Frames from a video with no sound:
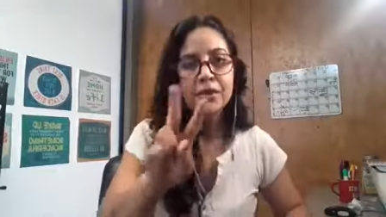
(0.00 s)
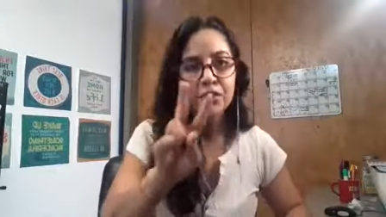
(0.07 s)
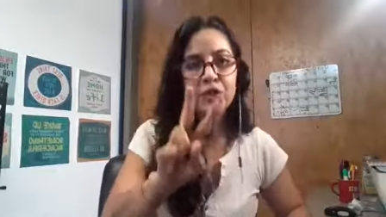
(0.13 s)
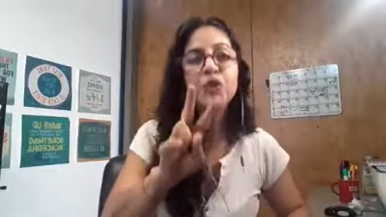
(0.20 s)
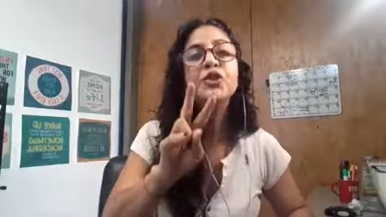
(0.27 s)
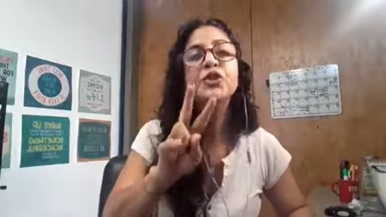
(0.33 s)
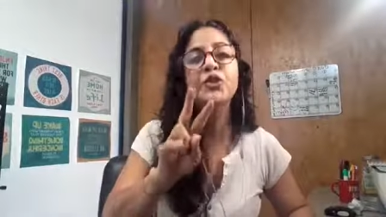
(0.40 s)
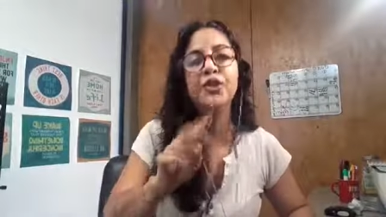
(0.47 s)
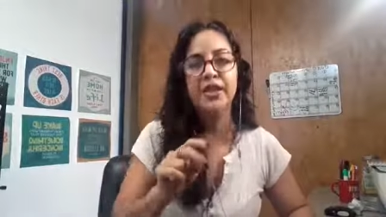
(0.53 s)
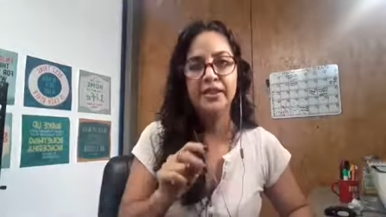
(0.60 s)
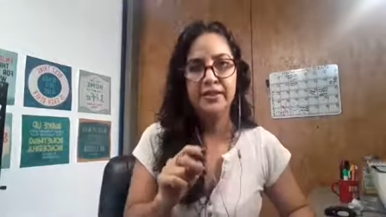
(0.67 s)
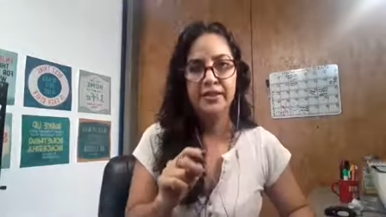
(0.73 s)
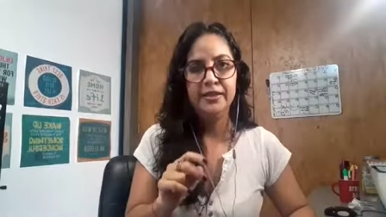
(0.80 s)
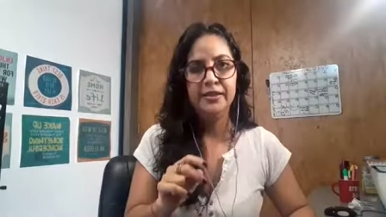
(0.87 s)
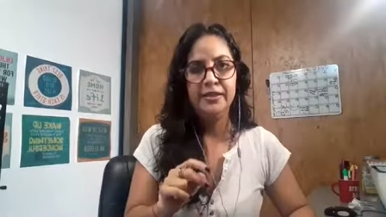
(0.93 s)
do two
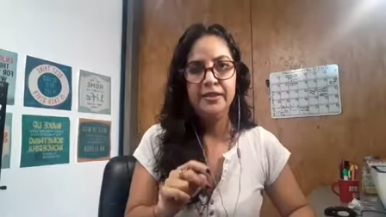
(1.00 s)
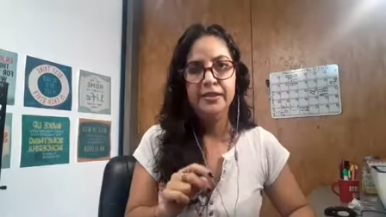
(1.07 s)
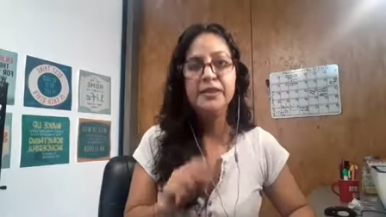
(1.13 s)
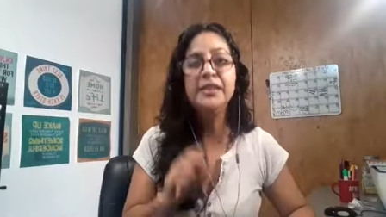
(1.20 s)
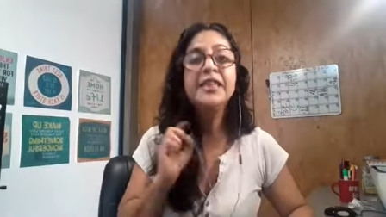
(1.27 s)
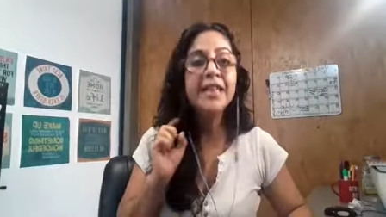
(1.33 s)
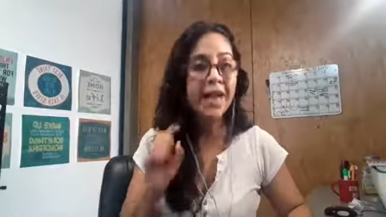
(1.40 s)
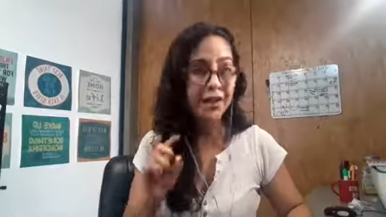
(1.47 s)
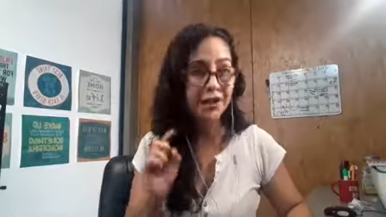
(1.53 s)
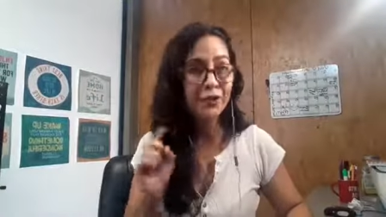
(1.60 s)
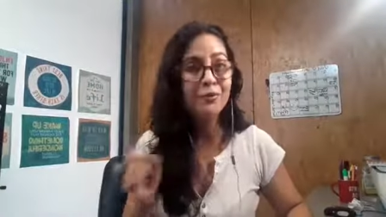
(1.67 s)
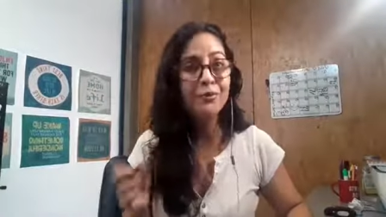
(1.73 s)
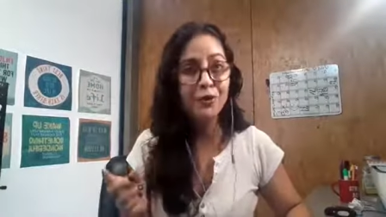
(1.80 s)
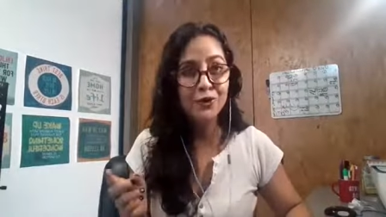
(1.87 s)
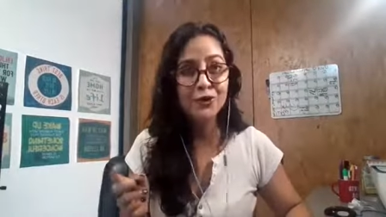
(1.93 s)
things deny
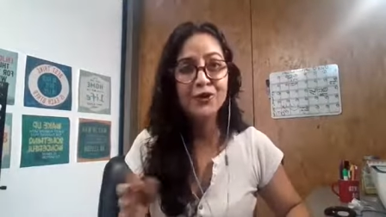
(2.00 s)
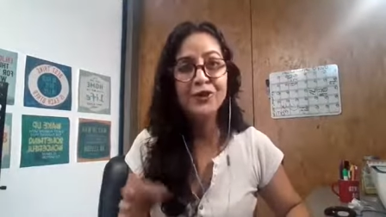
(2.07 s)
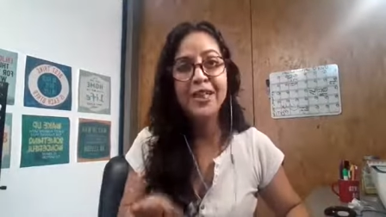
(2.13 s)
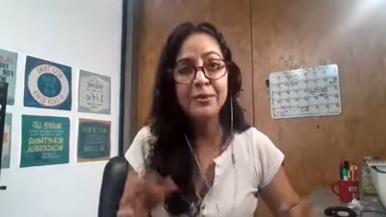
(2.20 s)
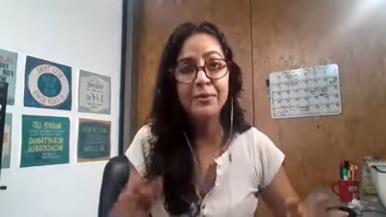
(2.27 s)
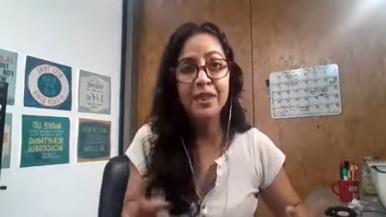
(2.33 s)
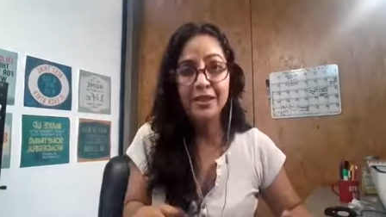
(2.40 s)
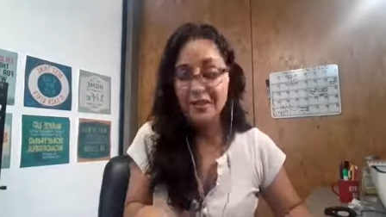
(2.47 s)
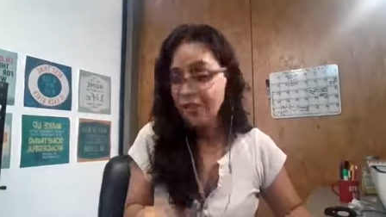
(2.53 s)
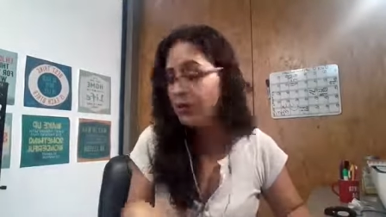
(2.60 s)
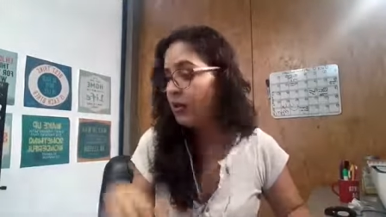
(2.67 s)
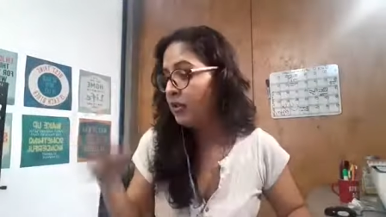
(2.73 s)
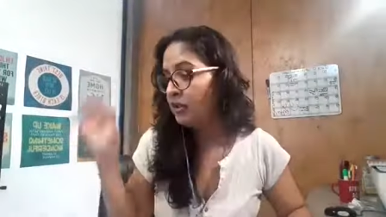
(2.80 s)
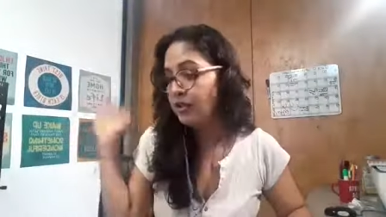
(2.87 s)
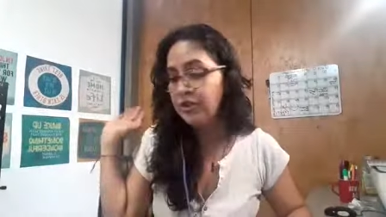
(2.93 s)
your emotion, that means you
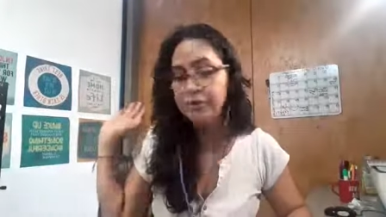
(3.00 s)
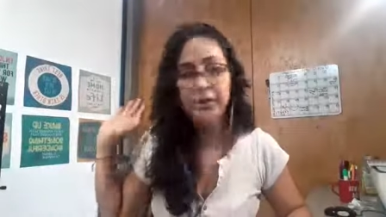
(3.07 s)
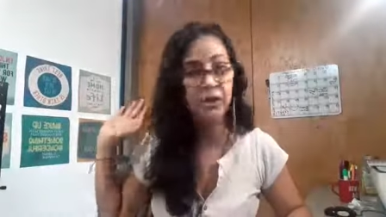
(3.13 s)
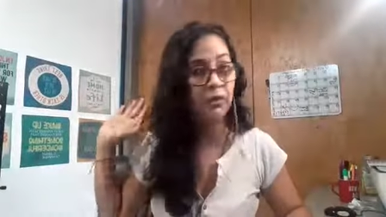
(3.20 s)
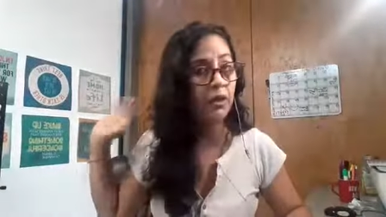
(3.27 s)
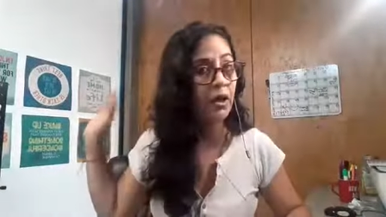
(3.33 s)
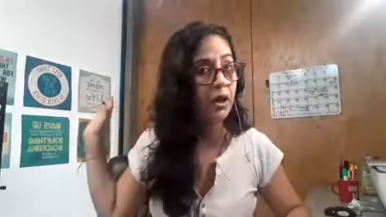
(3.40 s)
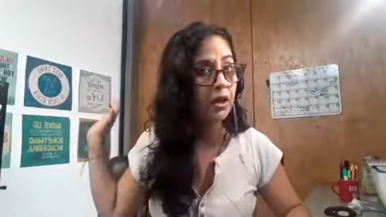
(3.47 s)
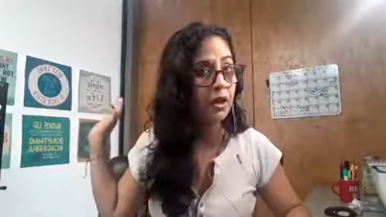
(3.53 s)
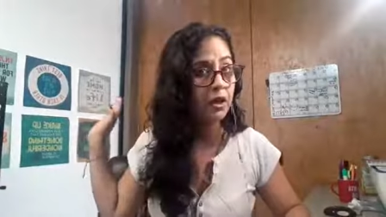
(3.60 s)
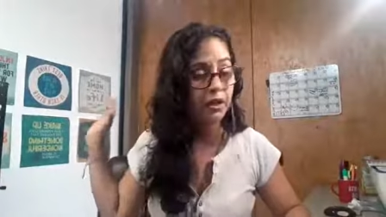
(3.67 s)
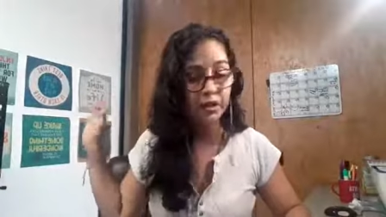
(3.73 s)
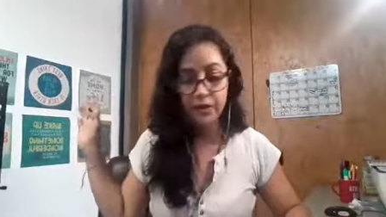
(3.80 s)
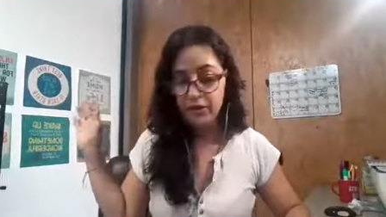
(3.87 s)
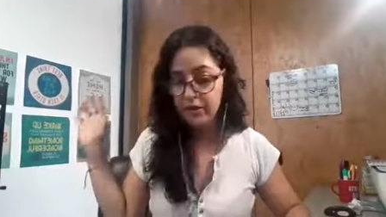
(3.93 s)
are going to be
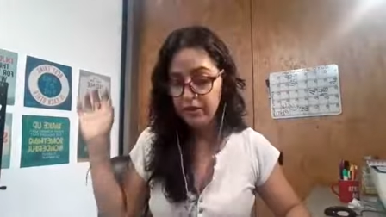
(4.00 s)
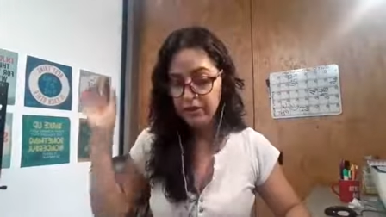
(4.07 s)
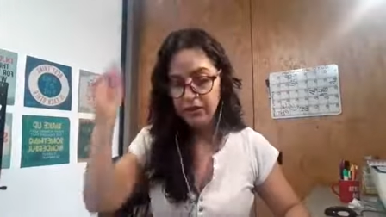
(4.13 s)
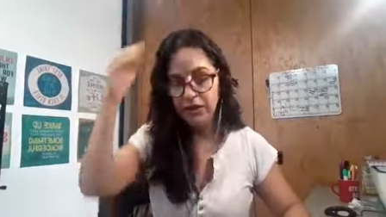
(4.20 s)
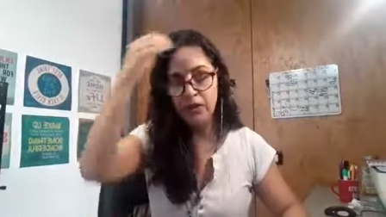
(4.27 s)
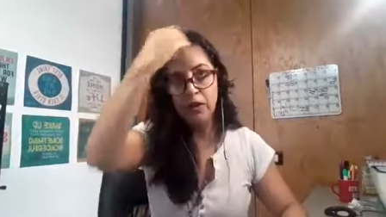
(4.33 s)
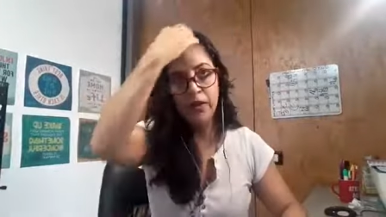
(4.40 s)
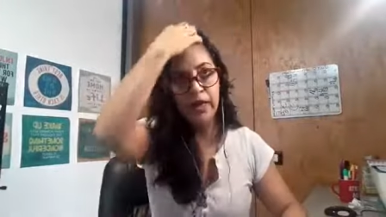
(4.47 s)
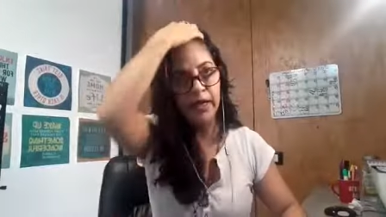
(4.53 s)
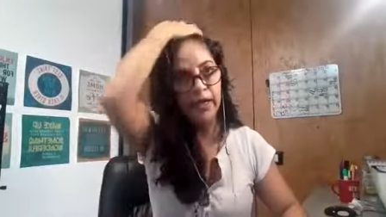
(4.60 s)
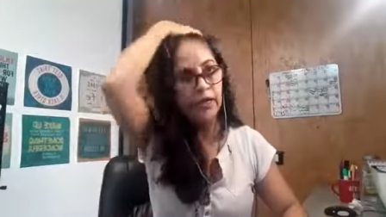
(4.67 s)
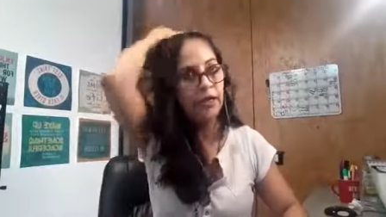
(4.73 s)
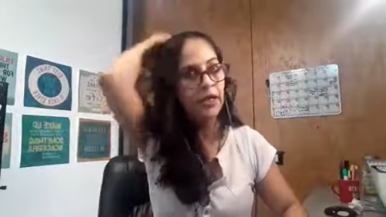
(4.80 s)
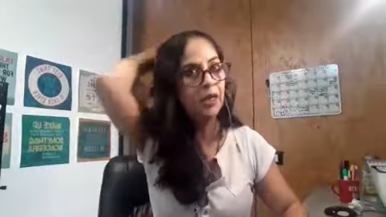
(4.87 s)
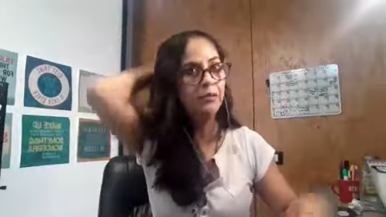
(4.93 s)
crying and you're going to say,
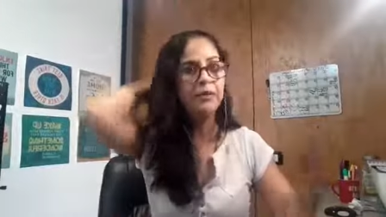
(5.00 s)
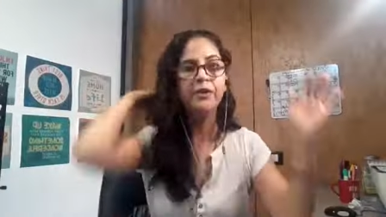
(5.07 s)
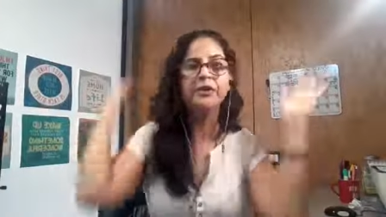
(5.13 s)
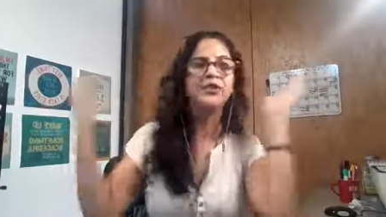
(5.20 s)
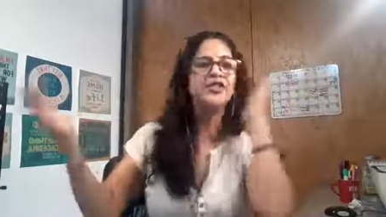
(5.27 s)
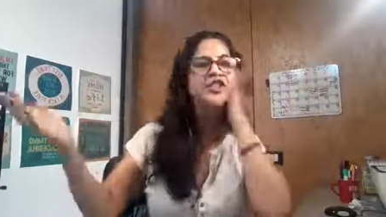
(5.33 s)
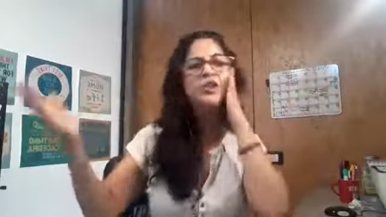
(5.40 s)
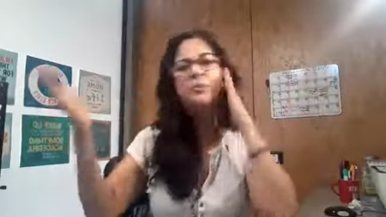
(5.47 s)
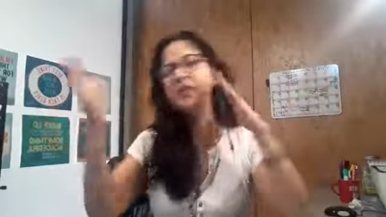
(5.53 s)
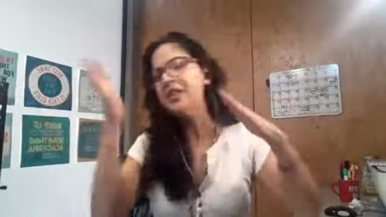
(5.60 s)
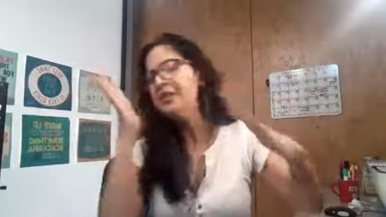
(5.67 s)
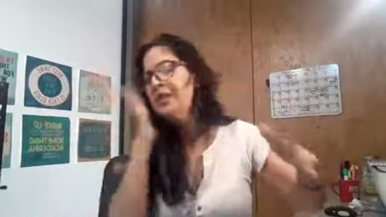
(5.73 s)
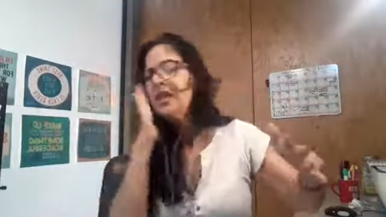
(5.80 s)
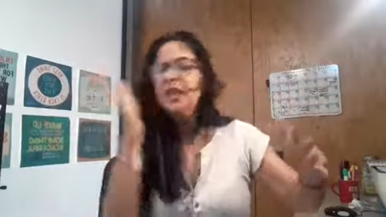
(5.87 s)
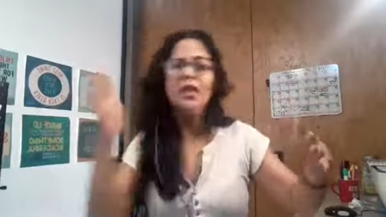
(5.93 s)
okay, I'm very stupid.